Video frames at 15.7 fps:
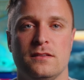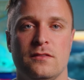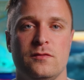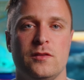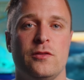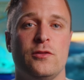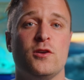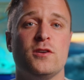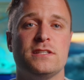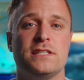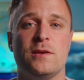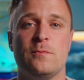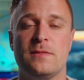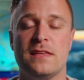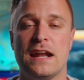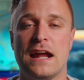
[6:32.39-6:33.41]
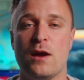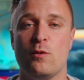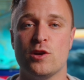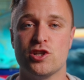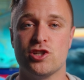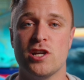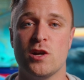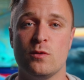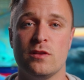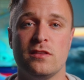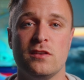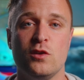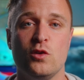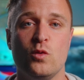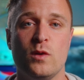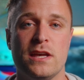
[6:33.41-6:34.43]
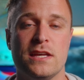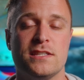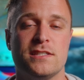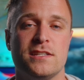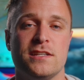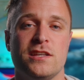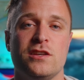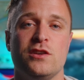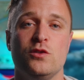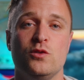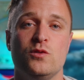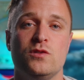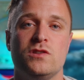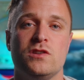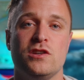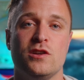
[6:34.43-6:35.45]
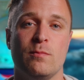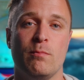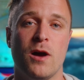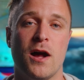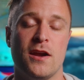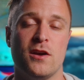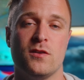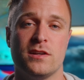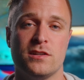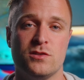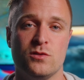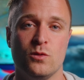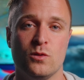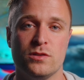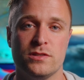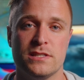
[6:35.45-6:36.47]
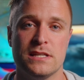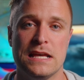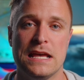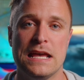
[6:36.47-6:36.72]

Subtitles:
The third tip that I want to share with you is to use your monitoring tools.